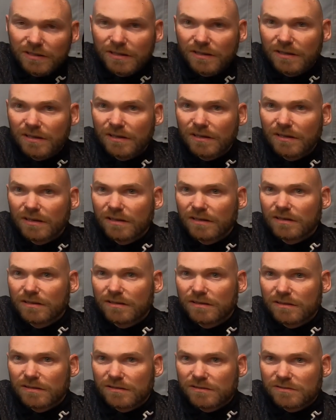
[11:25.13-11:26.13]

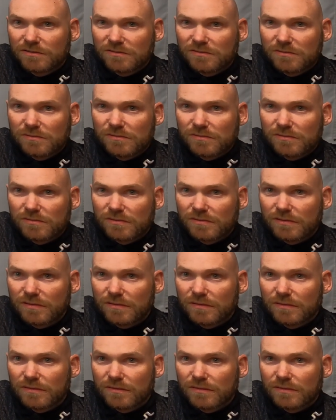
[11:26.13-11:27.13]

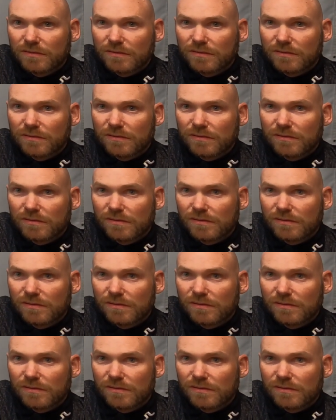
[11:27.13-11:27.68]
[no speech]